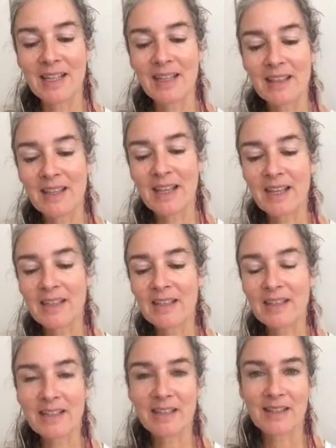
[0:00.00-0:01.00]

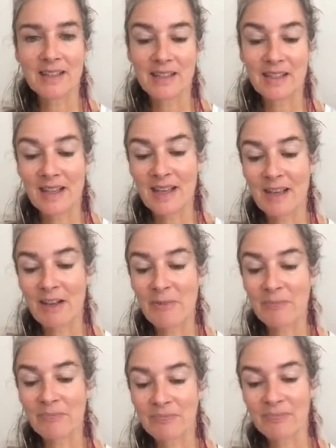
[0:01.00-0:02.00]
then,
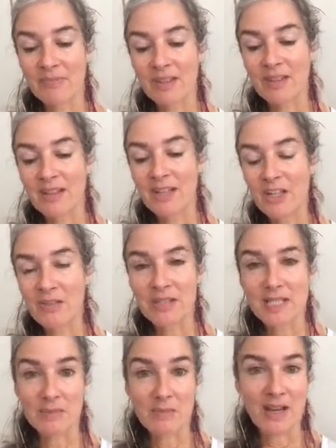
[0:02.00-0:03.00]
this
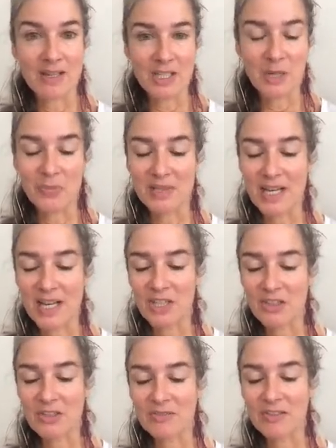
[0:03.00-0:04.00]
is my
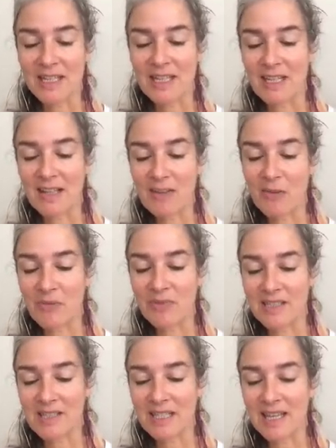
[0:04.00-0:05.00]
interpretation,
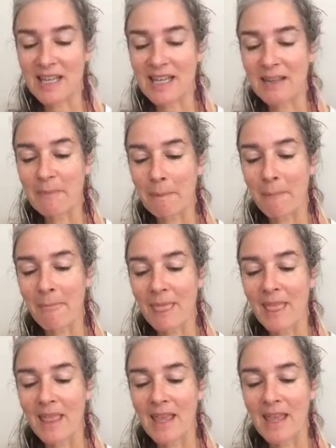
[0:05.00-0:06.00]
obviously,
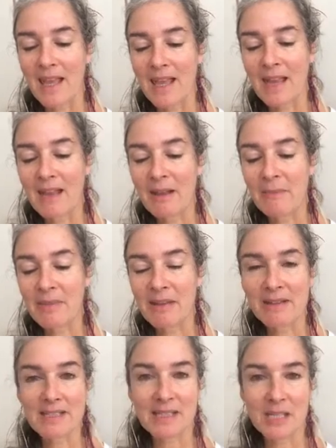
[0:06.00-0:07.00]
there
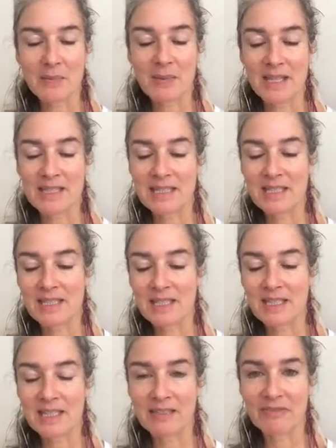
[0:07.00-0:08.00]
is the capacity to
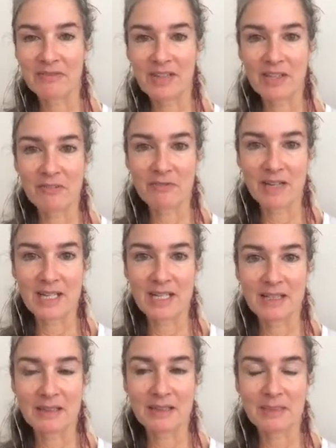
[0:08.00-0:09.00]
live in
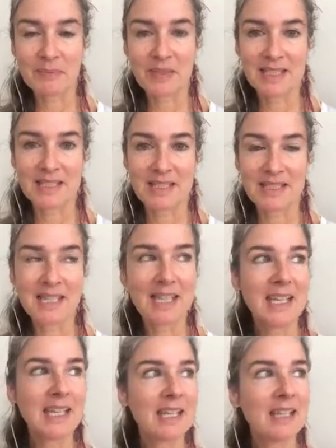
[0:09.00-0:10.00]
radiant bliss.
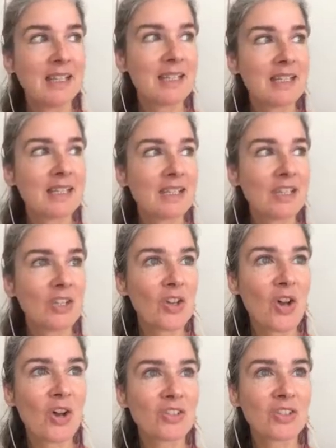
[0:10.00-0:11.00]
And this is
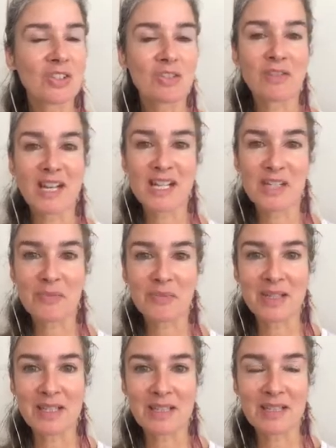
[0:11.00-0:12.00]
not a radiant
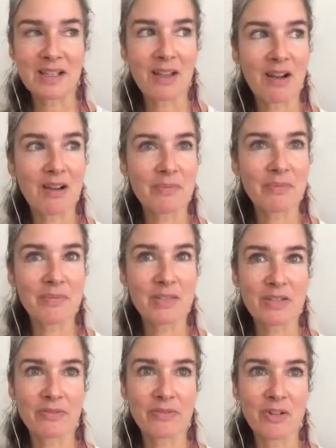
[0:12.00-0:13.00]
bliss that
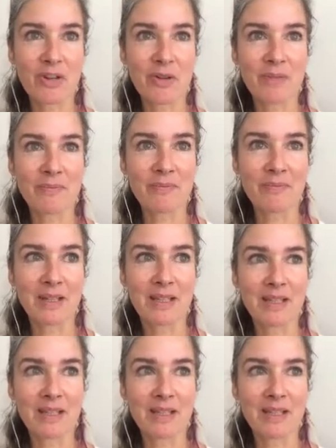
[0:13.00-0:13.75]
comes from